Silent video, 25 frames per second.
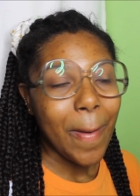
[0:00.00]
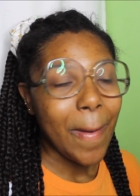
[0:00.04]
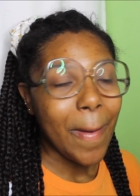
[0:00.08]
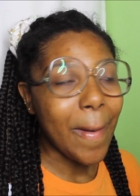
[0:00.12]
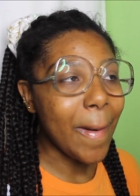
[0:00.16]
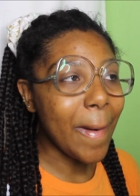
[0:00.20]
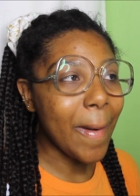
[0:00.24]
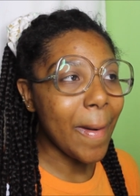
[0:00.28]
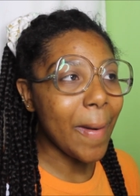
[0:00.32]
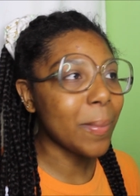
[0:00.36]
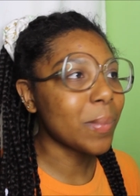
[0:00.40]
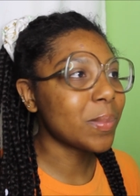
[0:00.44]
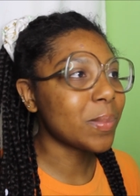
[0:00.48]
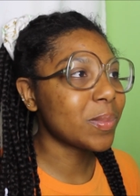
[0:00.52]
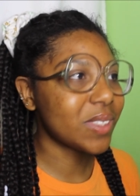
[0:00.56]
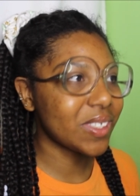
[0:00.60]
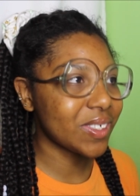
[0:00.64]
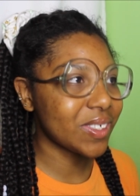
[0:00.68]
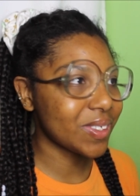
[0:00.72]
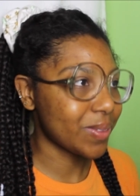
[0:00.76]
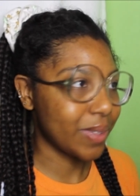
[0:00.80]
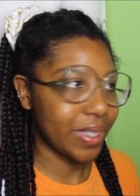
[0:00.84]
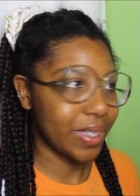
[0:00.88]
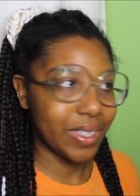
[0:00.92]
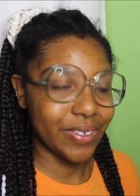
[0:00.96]
I'm
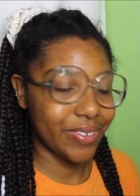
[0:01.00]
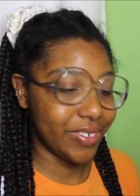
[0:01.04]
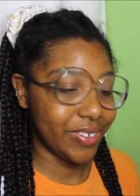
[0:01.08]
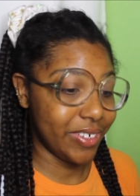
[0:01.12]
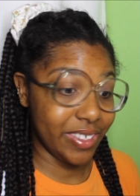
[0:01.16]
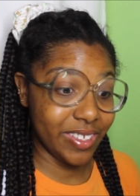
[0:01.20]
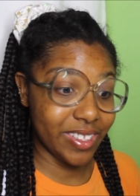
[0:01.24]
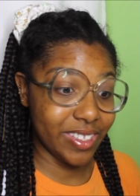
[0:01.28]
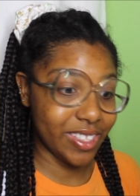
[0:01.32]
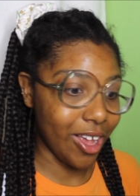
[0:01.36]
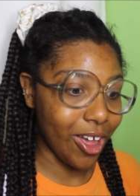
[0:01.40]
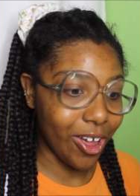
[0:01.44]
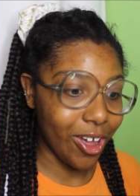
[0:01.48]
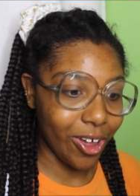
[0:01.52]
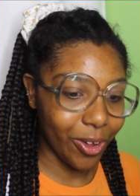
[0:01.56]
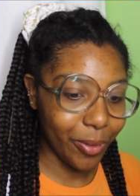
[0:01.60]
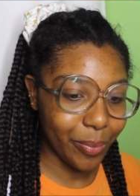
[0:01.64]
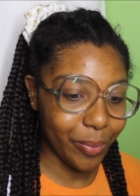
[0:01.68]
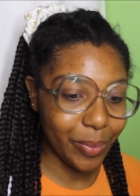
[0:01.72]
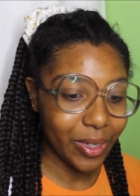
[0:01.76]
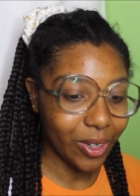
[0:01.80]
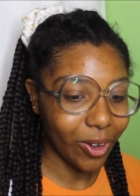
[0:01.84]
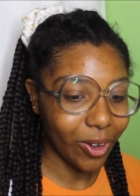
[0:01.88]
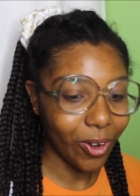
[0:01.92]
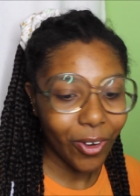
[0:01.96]
just ready for this to all
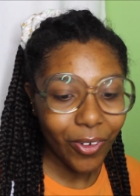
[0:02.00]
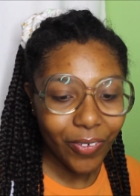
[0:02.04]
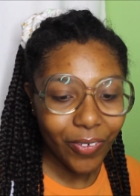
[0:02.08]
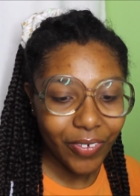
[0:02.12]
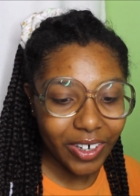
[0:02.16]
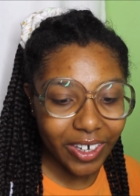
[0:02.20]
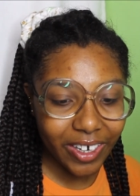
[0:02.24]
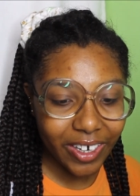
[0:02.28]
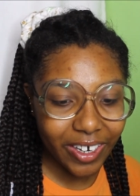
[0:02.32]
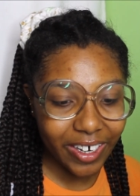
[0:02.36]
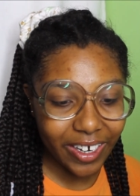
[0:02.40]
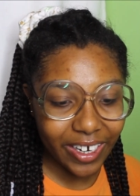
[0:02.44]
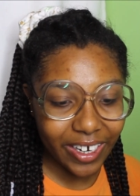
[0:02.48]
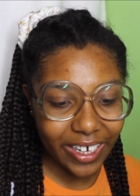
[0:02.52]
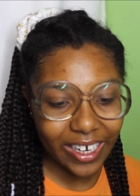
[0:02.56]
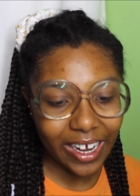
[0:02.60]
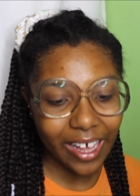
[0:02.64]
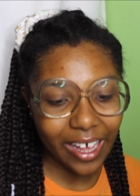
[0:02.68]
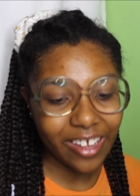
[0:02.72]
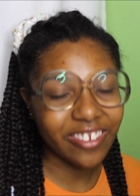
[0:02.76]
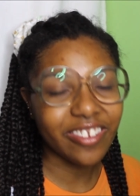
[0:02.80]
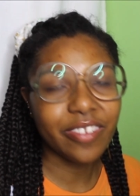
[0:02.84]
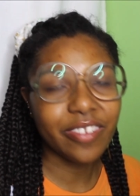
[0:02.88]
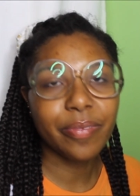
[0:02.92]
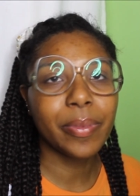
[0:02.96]
be over and
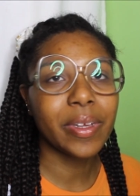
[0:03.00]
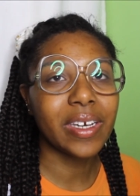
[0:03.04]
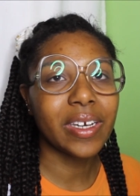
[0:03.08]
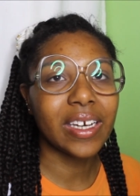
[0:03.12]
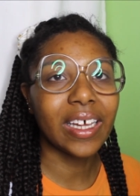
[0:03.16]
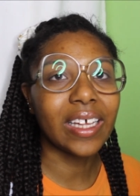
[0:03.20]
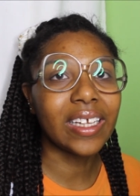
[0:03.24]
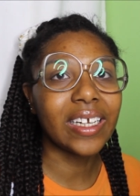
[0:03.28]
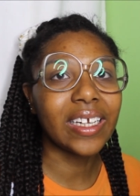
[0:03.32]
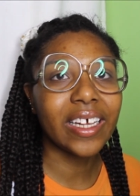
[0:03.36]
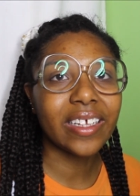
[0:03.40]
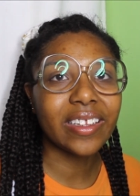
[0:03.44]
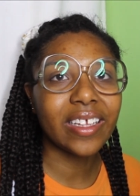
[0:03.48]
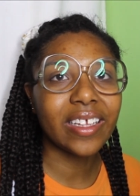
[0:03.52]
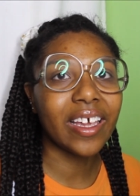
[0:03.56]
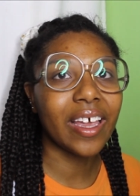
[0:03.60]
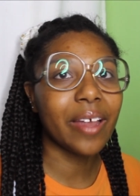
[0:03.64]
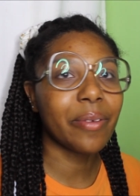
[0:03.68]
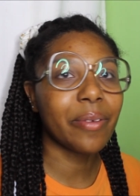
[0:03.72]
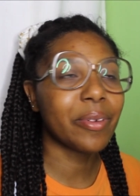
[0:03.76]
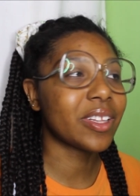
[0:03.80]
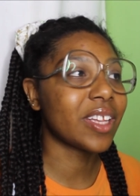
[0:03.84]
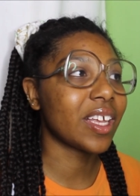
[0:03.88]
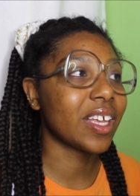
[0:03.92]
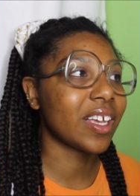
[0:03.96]
i have just been neglecting
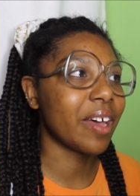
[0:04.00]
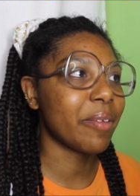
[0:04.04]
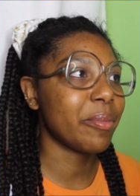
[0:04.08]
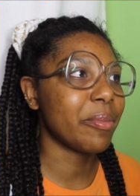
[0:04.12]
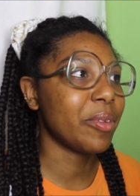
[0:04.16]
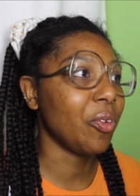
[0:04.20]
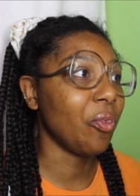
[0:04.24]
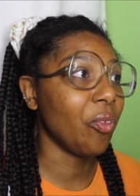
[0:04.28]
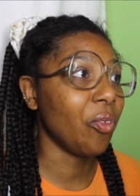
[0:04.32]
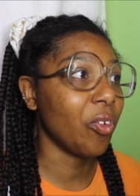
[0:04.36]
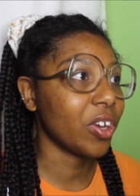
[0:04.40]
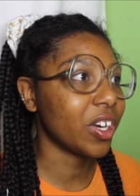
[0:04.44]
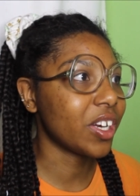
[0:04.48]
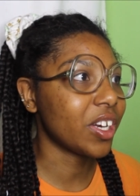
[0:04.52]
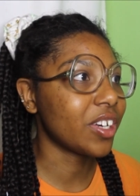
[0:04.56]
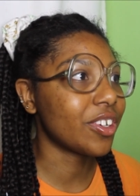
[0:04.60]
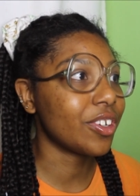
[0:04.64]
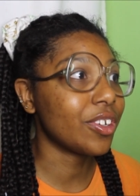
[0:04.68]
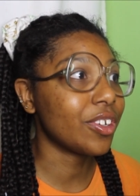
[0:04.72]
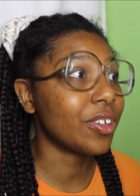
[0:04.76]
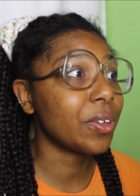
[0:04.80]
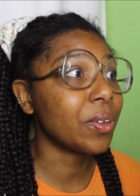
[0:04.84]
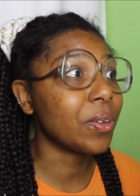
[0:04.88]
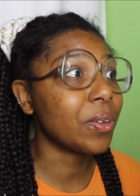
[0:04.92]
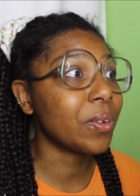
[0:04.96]
everything I've been wanting
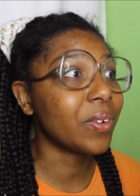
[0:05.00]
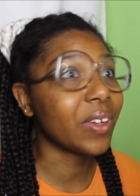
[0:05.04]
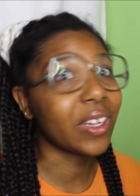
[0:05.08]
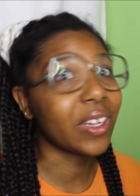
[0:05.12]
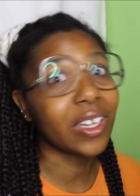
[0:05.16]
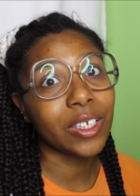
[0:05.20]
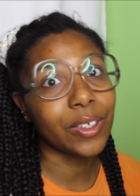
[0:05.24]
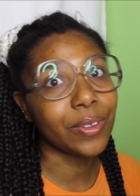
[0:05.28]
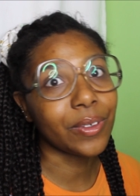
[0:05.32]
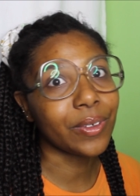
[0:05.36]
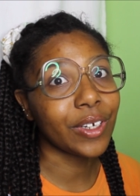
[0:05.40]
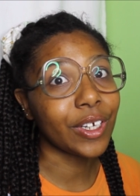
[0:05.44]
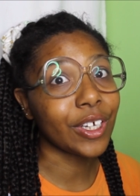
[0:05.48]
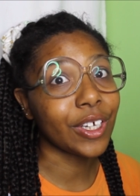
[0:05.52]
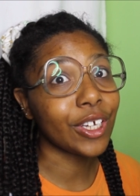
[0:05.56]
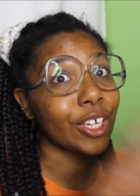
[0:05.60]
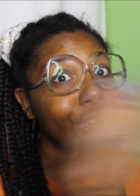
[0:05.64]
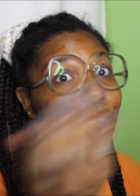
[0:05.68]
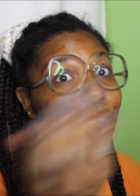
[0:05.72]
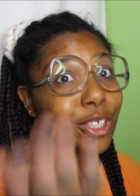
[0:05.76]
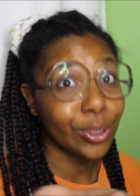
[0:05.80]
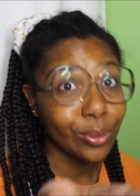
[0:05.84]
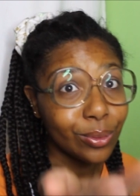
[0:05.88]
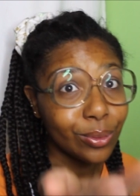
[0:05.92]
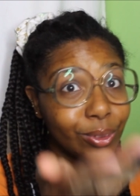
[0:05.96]
to do, including
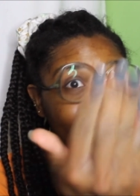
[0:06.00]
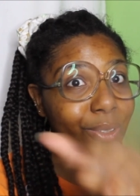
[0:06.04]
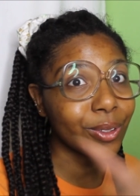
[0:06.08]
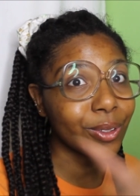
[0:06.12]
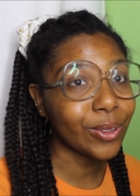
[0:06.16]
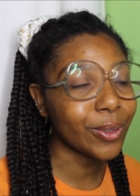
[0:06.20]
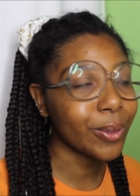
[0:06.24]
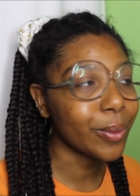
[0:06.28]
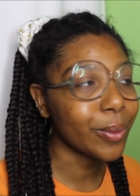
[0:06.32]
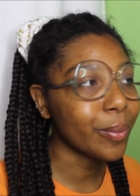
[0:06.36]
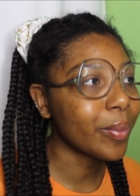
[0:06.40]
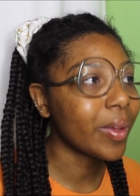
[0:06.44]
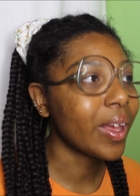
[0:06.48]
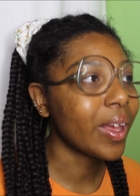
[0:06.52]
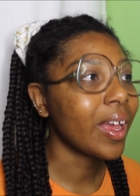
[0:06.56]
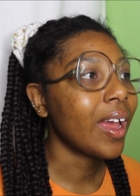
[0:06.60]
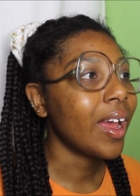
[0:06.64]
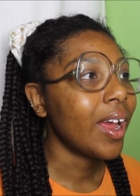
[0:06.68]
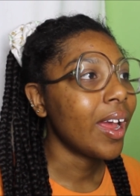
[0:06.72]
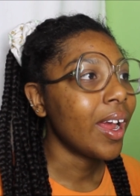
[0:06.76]
YouTube.